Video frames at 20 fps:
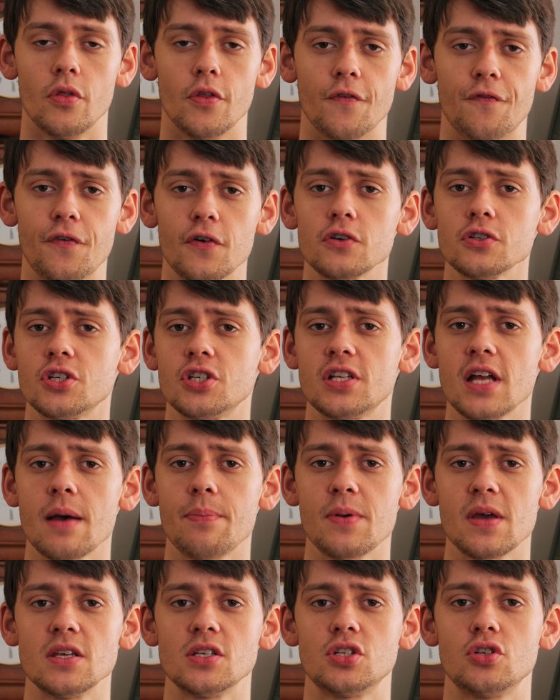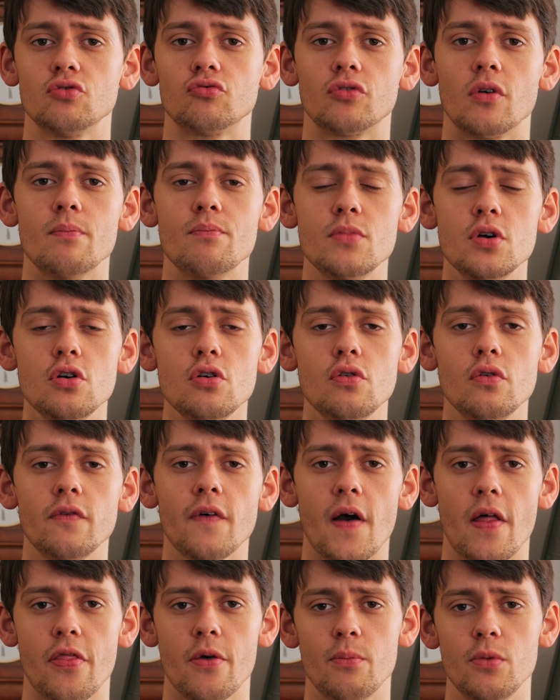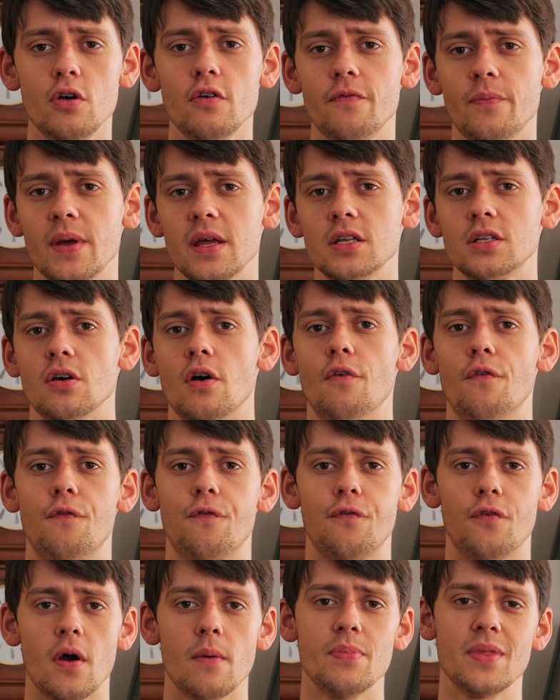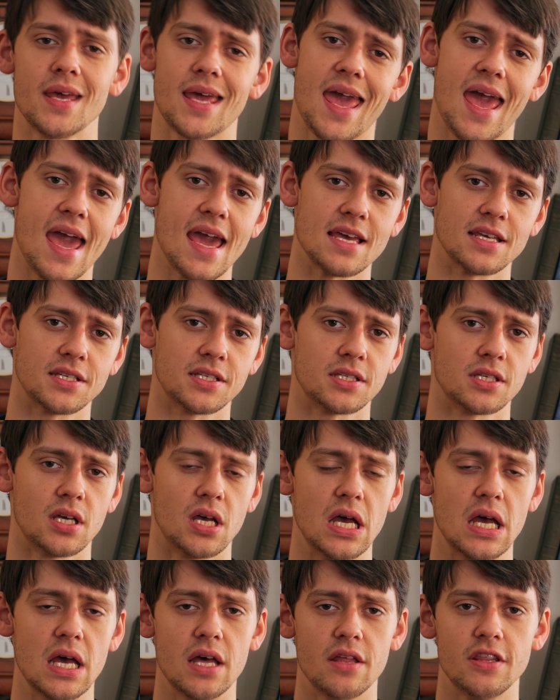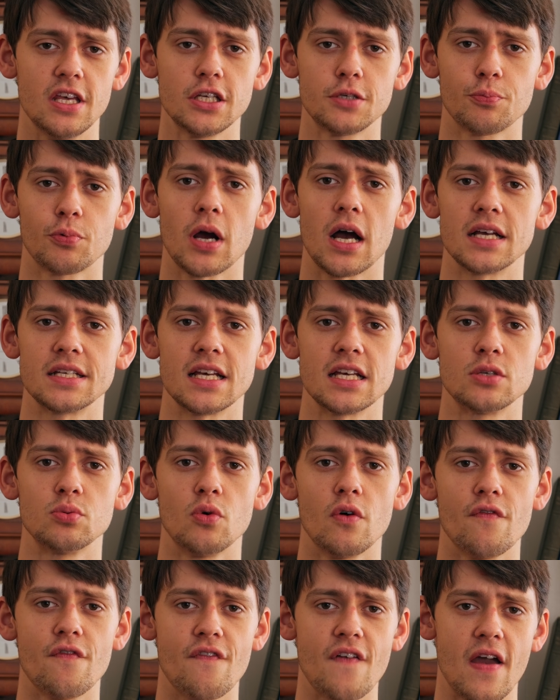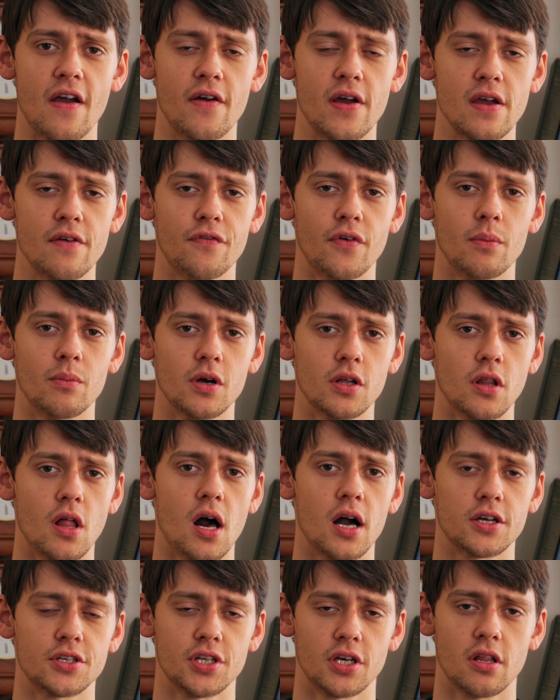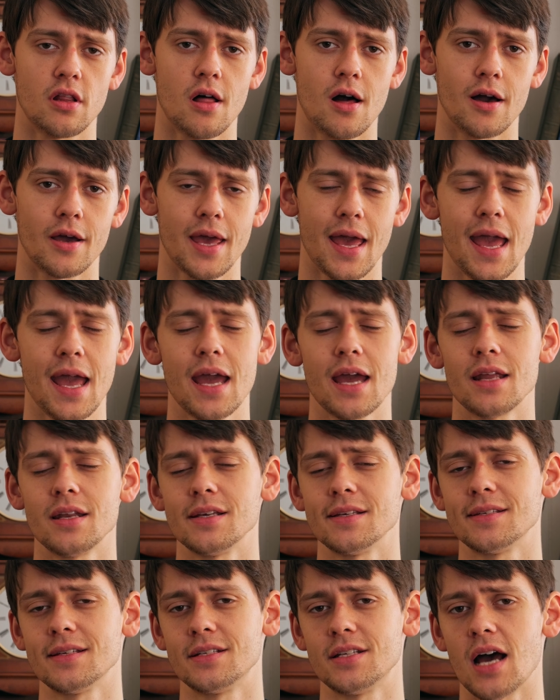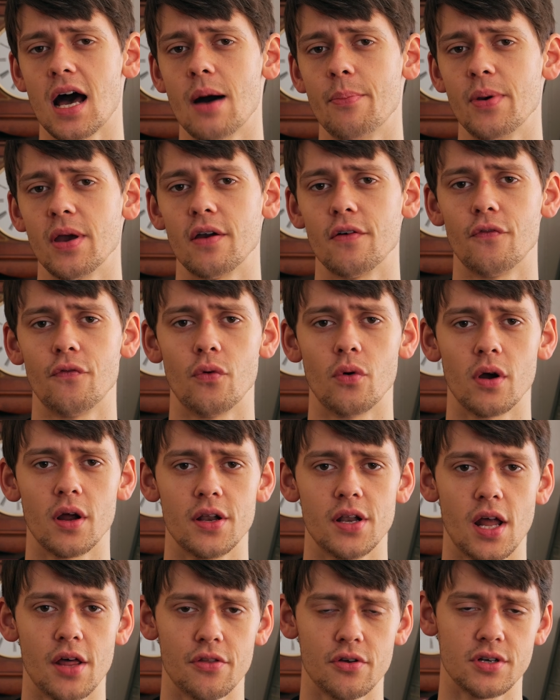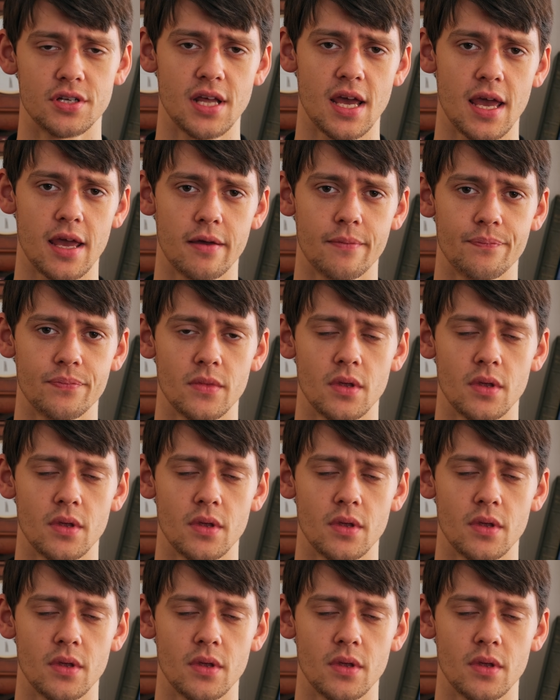The first step is to remove the movement from the case. This process will vary from clock to clock and is a topic for another day.